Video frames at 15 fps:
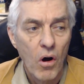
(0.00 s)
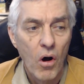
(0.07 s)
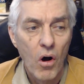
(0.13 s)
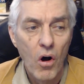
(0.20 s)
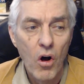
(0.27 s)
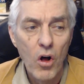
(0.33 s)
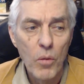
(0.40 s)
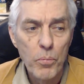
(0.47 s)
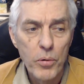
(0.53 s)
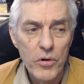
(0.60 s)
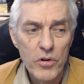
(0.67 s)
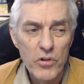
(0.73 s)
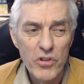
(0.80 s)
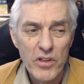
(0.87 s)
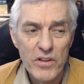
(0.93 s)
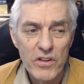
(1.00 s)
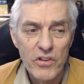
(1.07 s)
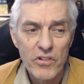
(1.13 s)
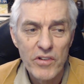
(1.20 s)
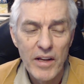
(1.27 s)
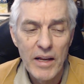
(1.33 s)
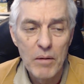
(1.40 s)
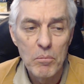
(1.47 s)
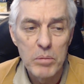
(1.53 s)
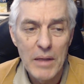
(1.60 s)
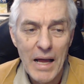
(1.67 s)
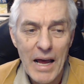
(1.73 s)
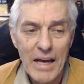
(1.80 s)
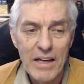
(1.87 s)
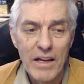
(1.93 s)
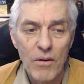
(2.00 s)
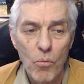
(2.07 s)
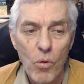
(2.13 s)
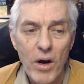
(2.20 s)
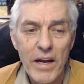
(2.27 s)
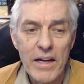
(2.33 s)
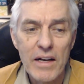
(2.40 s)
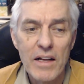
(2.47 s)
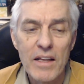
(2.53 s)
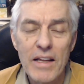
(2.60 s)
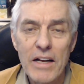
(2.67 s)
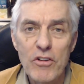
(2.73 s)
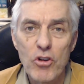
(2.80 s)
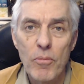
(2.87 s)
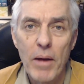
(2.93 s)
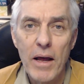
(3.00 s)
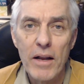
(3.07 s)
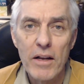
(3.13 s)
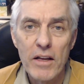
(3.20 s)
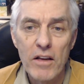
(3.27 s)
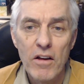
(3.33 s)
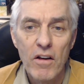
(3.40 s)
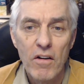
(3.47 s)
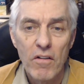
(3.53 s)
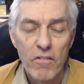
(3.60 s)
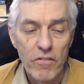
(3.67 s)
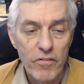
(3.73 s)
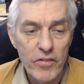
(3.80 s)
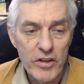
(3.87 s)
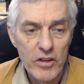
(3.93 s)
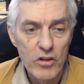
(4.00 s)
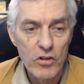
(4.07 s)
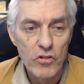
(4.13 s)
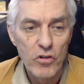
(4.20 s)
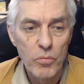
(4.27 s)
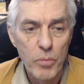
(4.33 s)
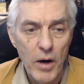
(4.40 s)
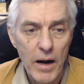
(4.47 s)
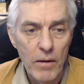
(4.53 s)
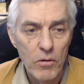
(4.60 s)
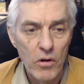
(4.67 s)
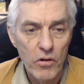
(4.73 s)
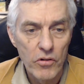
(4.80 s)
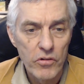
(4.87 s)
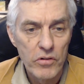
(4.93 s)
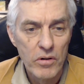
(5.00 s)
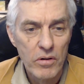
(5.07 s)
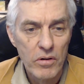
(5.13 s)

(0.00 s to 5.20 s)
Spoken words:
all producing the same black and white electromagnetic field spirals.